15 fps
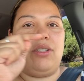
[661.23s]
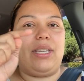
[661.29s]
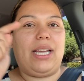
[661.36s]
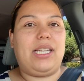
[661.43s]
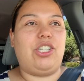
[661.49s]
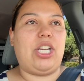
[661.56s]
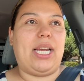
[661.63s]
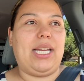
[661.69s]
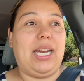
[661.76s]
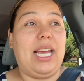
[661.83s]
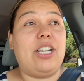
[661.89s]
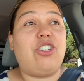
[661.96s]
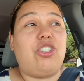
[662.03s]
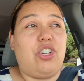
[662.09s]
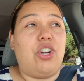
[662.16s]
like a jagged
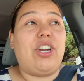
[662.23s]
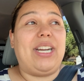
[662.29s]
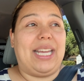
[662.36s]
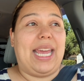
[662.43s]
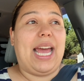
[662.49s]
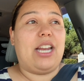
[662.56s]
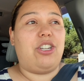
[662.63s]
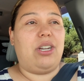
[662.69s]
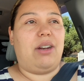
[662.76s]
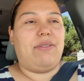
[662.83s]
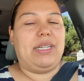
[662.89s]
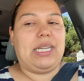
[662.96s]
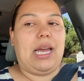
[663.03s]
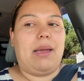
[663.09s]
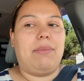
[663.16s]
edge. So you're going to catch it
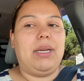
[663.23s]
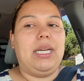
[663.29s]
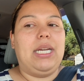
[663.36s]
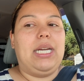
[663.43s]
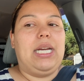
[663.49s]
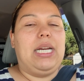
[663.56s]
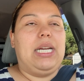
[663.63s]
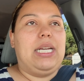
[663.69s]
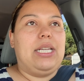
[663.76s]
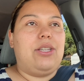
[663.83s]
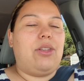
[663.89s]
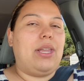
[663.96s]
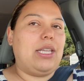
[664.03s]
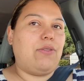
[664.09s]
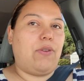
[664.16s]
every time.
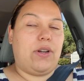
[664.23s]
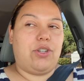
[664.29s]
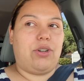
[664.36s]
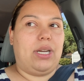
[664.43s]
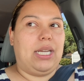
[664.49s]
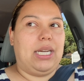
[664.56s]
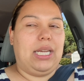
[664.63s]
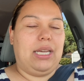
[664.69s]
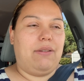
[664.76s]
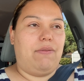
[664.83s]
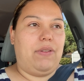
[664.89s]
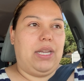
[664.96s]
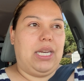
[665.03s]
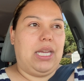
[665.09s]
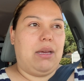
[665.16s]
So that's frustrating and
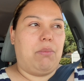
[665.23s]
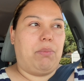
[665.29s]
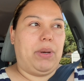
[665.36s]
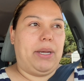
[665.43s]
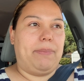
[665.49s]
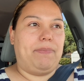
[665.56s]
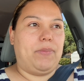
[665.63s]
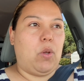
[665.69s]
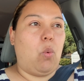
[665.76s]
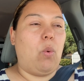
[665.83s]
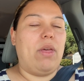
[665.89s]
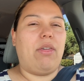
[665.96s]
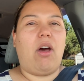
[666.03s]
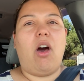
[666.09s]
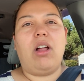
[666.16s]
inconvenient. But
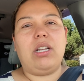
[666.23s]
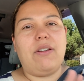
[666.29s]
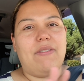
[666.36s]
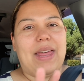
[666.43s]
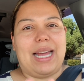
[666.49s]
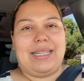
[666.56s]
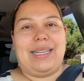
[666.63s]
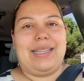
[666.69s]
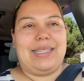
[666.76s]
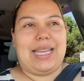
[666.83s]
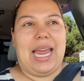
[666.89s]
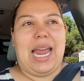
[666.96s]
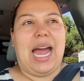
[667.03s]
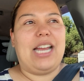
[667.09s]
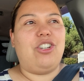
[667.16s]
with all of that to
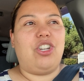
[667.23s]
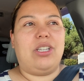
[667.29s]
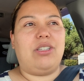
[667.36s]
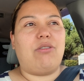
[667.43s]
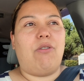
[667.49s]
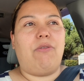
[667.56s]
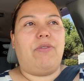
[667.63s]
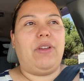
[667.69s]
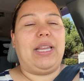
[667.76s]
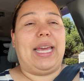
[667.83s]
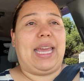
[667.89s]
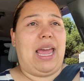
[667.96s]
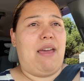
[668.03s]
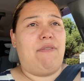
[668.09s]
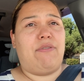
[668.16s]
say, I just don't feel
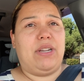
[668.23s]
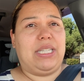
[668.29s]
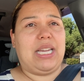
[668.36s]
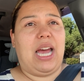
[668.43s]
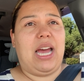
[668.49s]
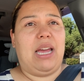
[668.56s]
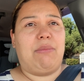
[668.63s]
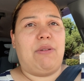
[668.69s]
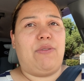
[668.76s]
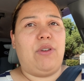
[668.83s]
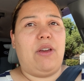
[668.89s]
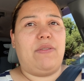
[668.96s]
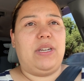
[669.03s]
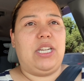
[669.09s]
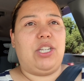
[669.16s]
like every time, if you
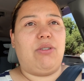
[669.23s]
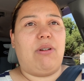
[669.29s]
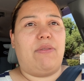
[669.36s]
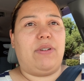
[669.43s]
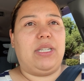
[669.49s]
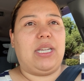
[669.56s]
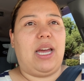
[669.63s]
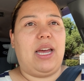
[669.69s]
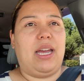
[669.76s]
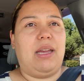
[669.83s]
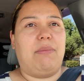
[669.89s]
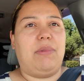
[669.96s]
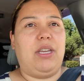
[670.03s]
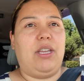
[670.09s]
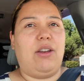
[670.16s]
have an issue every
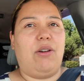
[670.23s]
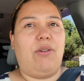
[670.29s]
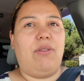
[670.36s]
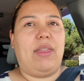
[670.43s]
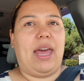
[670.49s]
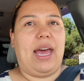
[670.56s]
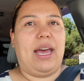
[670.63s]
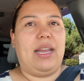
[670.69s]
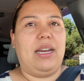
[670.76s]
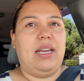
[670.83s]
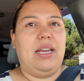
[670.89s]
time, you know, that